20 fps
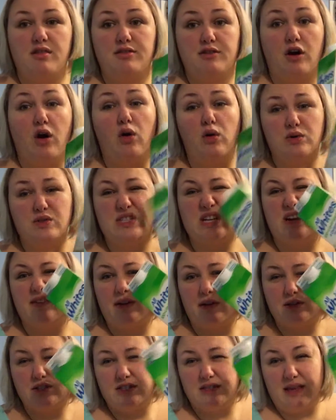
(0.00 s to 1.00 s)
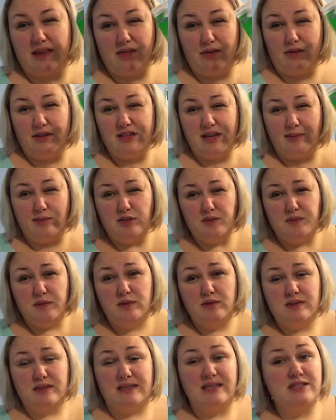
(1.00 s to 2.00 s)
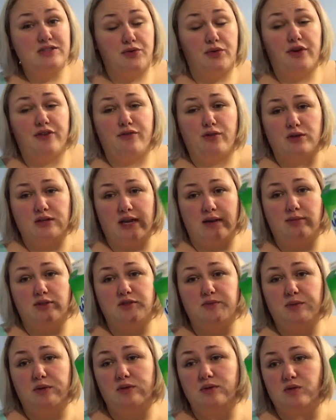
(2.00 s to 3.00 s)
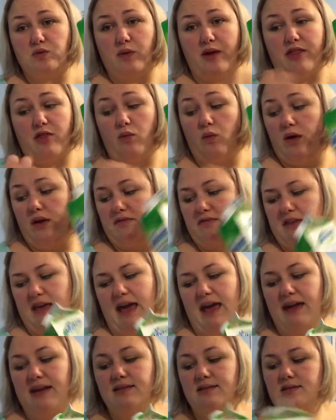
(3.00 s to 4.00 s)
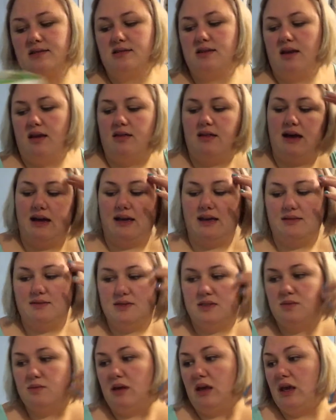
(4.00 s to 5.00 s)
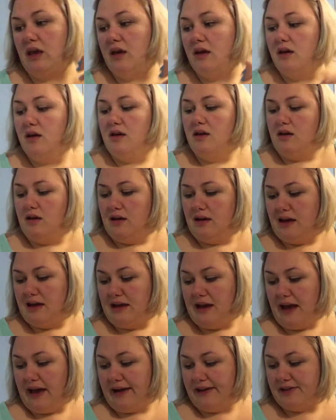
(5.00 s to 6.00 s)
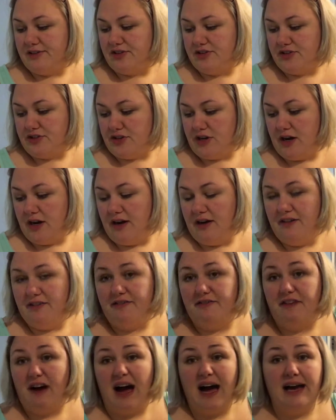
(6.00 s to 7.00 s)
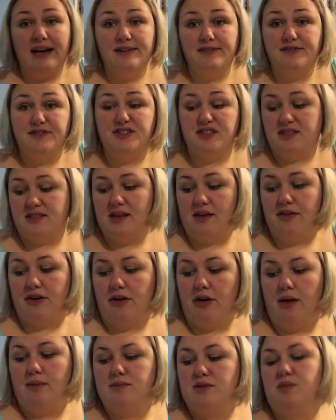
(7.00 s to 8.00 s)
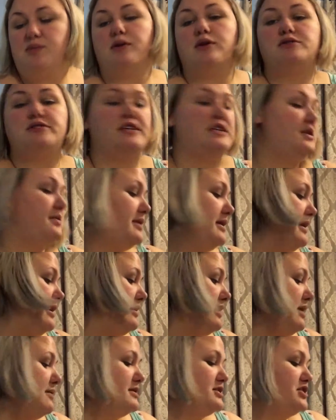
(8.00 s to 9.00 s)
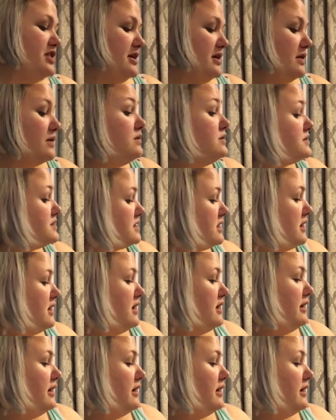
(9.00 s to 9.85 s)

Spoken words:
the whole serving, which is like 3 tablespoons, at least 3 or 4 tablespoons with one of the eggs, and that gets me an extra 5 to 7 grams of protein depending on how much I use.